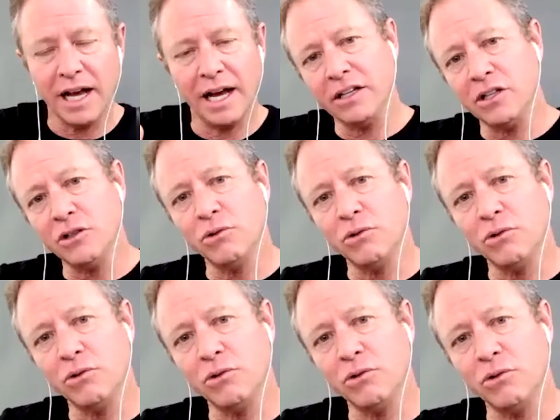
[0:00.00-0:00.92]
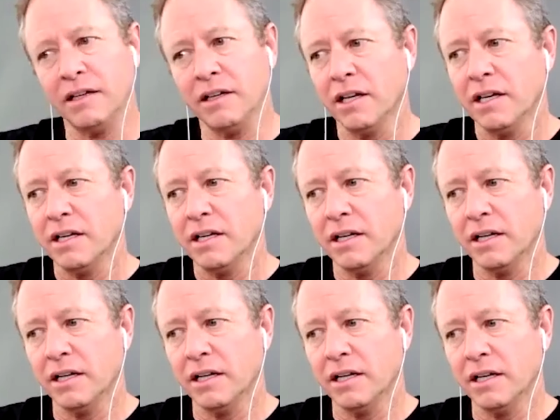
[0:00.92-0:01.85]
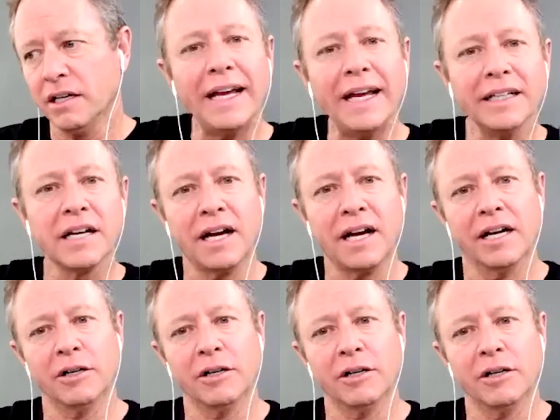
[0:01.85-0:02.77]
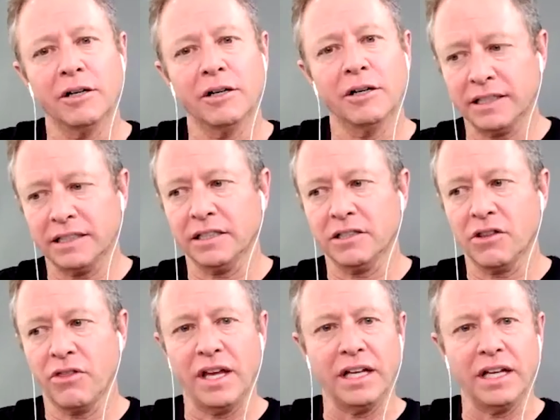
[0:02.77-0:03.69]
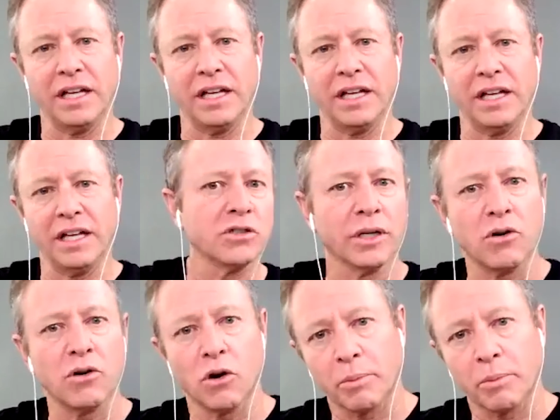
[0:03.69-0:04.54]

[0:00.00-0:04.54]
And how do you then, why did chiropractic then start